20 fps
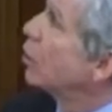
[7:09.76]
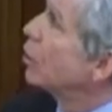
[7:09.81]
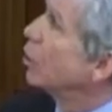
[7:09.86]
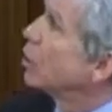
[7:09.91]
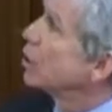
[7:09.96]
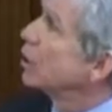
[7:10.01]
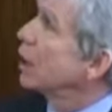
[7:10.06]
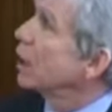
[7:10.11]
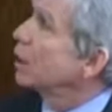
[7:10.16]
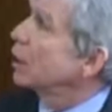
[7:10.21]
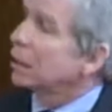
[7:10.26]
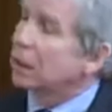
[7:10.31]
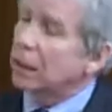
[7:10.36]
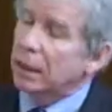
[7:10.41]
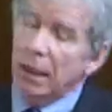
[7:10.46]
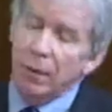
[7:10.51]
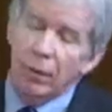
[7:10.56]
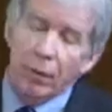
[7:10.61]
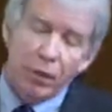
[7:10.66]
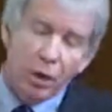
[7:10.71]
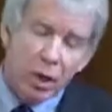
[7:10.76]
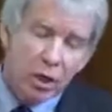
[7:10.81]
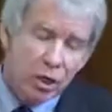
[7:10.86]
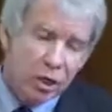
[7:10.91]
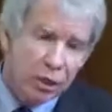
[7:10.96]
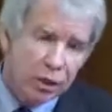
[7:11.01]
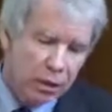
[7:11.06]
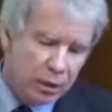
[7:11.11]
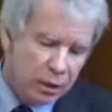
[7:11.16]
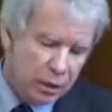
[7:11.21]
cross-sector
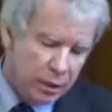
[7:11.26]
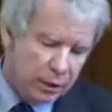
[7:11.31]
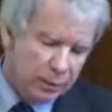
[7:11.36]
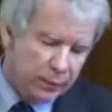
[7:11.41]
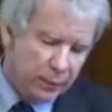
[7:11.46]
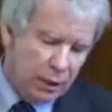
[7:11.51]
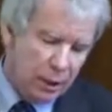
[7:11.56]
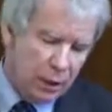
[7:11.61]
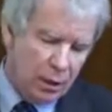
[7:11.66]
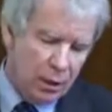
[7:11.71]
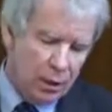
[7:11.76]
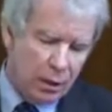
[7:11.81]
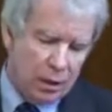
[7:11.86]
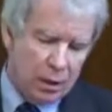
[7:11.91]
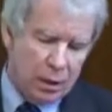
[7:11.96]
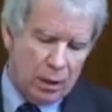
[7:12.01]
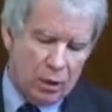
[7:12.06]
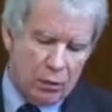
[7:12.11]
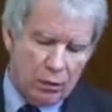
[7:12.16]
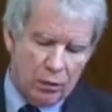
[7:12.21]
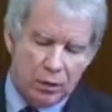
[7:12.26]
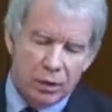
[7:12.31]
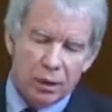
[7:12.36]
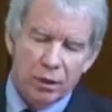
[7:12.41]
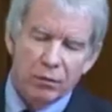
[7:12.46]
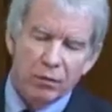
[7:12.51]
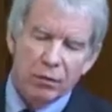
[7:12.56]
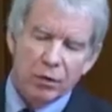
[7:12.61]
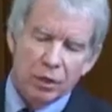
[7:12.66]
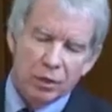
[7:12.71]
collaborations, and
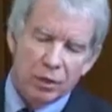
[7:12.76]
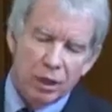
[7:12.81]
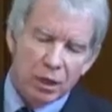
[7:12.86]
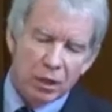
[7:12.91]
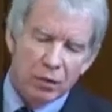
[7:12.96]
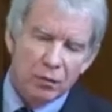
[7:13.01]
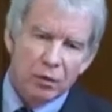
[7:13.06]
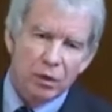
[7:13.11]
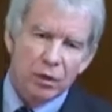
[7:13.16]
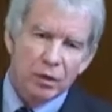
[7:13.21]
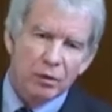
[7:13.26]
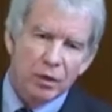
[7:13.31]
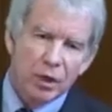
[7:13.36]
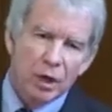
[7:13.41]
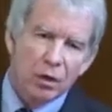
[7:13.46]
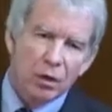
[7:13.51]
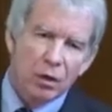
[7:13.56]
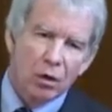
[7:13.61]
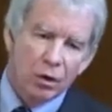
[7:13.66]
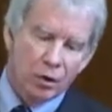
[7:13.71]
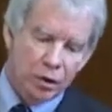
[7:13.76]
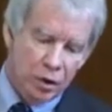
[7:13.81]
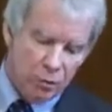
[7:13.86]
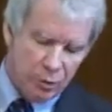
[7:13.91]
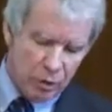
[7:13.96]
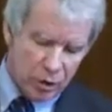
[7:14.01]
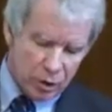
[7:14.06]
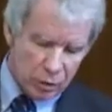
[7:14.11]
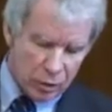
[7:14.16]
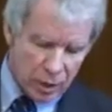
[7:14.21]
obviously for the transfer of technology
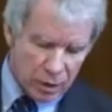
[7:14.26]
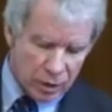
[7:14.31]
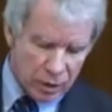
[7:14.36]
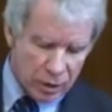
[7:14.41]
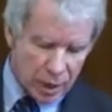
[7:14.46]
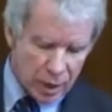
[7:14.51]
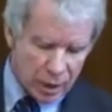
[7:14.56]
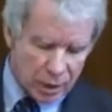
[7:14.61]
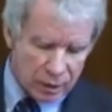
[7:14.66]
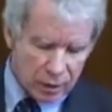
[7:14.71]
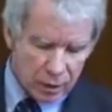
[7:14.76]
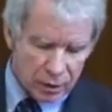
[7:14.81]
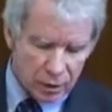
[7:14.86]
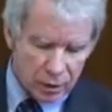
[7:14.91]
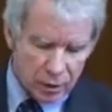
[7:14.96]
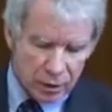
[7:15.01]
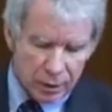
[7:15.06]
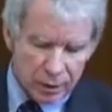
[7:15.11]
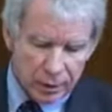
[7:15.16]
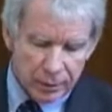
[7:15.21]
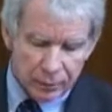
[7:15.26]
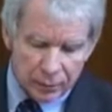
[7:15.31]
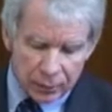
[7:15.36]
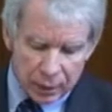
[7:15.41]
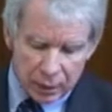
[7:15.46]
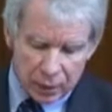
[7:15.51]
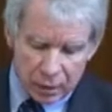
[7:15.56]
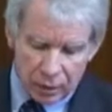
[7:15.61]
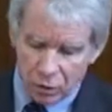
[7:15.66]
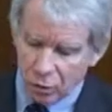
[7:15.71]
between sectors,
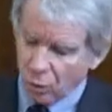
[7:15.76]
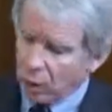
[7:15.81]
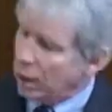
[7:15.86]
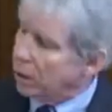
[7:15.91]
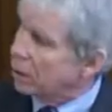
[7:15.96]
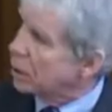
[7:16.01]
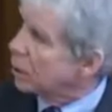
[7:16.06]
as well